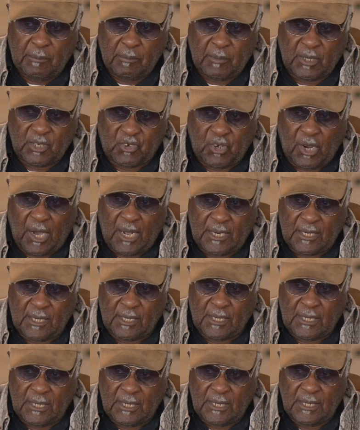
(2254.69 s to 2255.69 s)
My Charlie
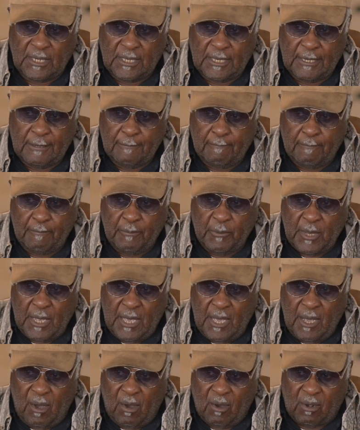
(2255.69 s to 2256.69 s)
did.
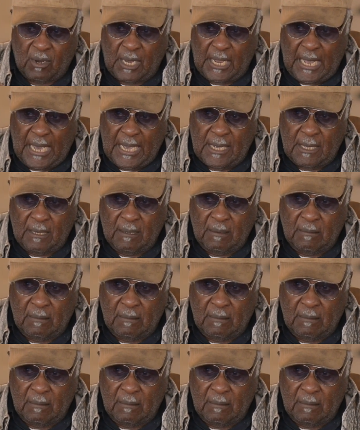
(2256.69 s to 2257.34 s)
Uncle Lank